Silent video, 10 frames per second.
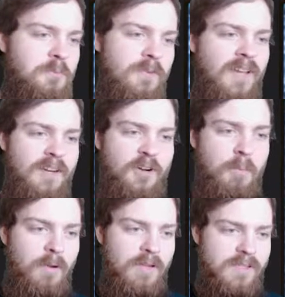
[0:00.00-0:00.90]
we've got
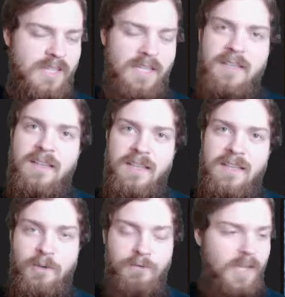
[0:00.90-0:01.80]
Nicol Bolas in
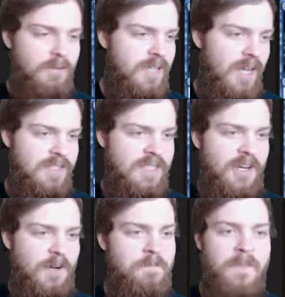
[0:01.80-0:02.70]
the flavor text
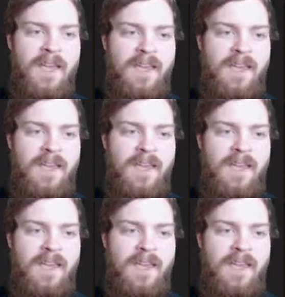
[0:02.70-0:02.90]
here,